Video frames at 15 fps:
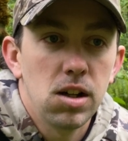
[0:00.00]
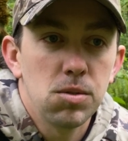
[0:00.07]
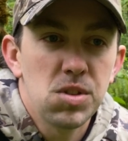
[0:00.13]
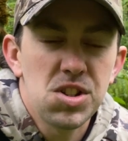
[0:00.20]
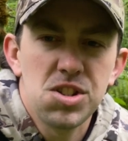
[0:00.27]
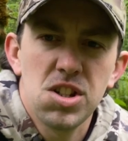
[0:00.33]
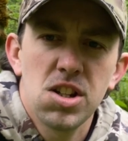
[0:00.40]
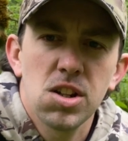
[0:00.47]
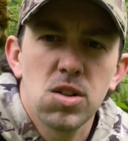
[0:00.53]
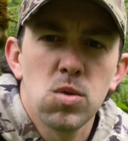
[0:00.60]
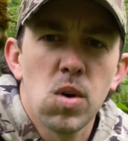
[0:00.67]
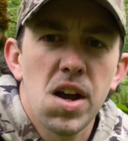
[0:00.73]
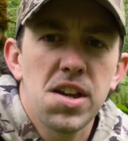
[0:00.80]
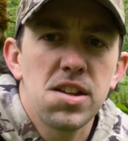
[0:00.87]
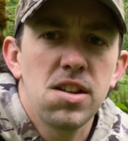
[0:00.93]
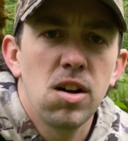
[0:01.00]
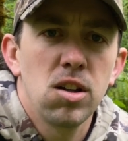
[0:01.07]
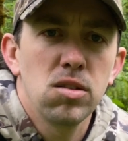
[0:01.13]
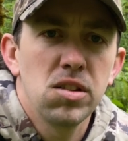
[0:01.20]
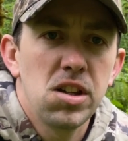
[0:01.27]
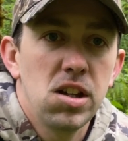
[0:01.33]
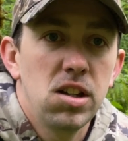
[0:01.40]
we didn't quite get
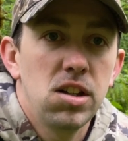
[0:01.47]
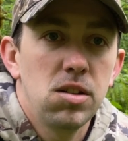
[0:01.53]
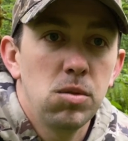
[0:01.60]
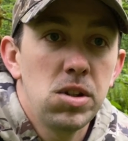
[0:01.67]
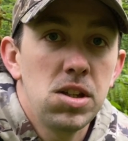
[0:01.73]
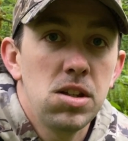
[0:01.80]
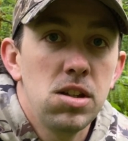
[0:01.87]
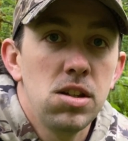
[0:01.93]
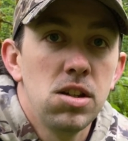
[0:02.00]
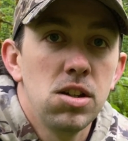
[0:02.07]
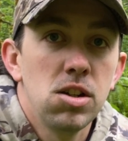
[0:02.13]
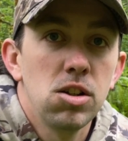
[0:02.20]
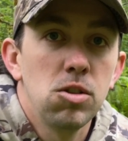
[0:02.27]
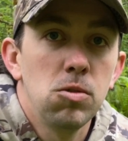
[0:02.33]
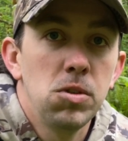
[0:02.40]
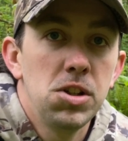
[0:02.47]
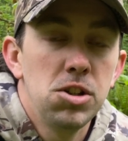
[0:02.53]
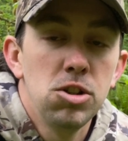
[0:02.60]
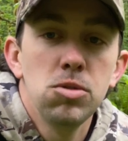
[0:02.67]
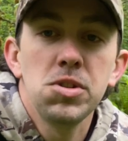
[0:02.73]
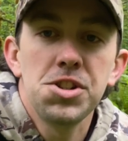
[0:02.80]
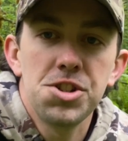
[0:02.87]
all the way in, and we
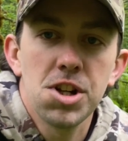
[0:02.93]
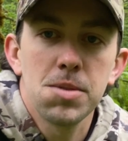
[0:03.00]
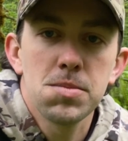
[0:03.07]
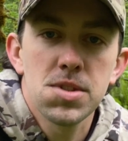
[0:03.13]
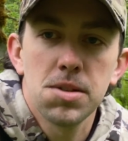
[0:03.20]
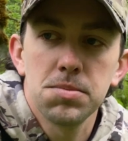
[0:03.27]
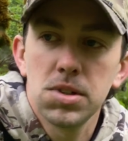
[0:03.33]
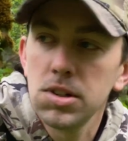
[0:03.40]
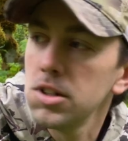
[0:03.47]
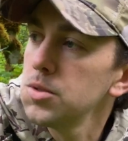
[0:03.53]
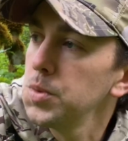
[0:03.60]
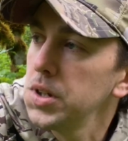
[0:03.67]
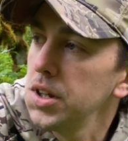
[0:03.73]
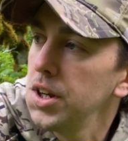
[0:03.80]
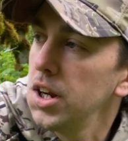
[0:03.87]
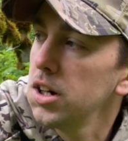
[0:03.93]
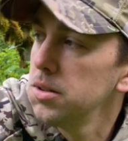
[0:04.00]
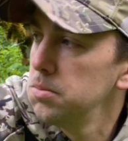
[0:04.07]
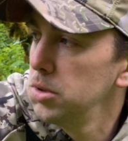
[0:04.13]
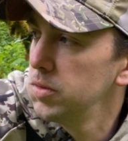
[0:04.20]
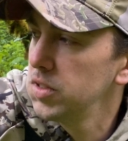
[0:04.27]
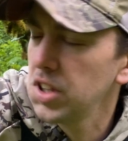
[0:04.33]
knew we jumped something because we can hear
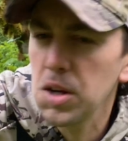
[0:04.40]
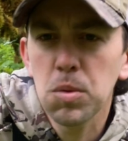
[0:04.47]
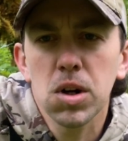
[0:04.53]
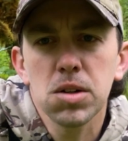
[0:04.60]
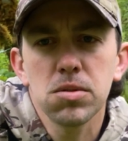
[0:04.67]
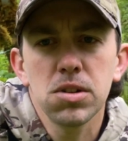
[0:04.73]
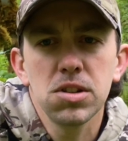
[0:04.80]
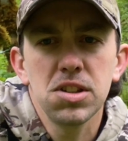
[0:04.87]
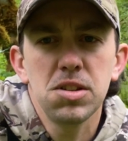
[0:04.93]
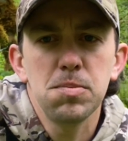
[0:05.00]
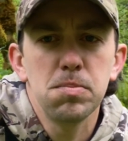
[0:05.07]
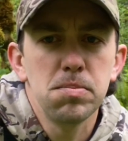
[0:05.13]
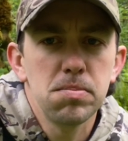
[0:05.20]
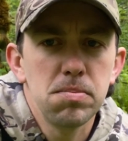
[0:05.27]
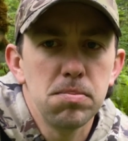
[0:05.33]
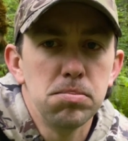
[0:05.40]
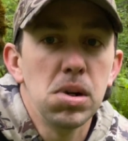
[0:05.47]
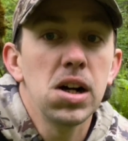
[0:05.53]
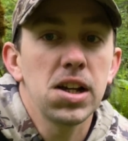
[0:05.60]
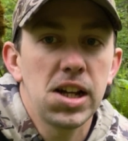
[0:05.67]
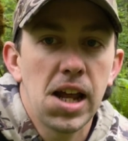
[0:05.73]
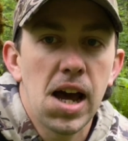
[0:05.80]
them moving. They weren't really
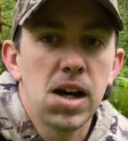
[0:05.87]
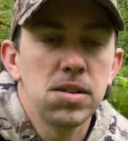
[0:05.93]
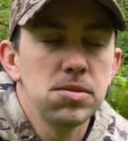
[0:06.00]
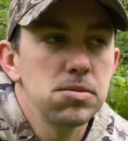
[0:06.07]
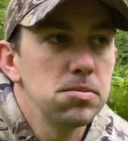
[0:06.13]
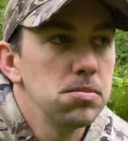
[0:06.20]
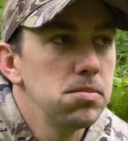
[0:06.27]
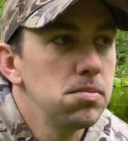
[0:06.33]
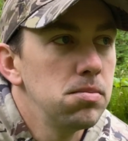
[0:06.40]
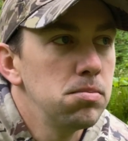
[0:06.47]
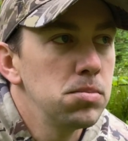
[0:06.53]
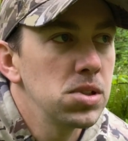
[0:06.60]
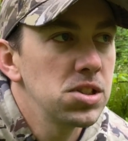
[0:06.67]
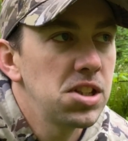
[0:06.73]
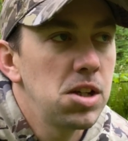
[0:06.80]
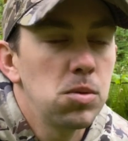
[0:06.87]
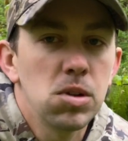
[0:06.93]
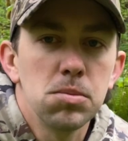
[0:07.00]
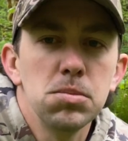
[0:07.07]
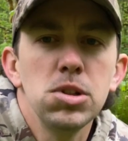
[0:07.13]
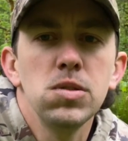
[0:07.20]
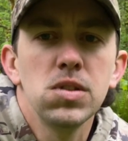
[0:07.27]
bugging out, but they
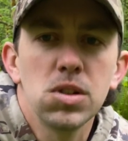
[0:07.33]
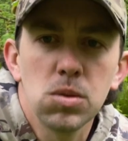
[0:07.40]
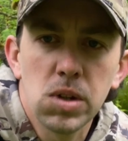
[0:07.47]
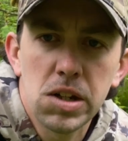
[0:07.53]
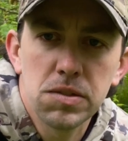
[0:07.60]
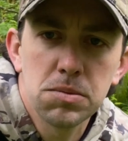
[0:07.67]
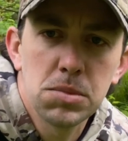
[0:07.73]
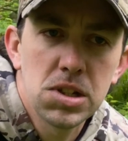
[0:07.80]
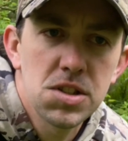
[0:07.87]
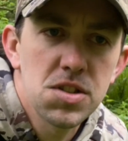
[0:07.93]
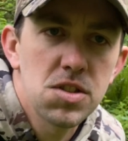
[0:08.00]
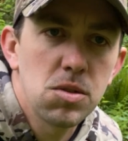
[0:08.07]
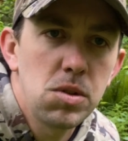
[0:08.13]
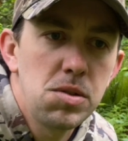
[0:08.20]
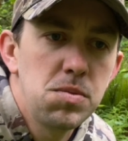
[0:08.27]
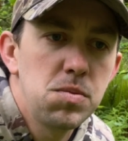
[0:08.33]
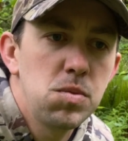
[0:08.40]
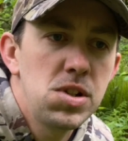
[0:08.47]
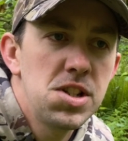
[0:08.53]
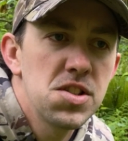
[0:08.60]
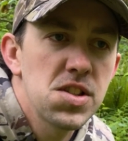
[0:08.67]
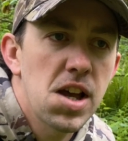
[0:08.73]
were moving away from us. So
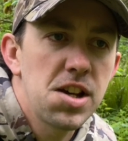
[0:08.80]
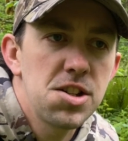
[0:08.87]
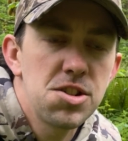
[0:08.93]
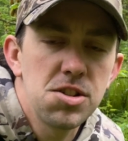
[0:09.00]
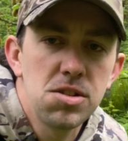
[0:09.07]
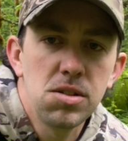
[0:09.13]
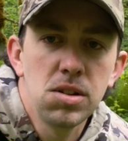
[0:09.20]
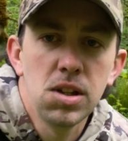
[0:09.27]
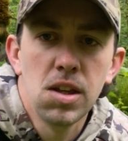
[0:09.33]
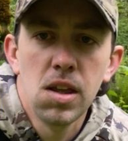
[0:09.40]
we decided to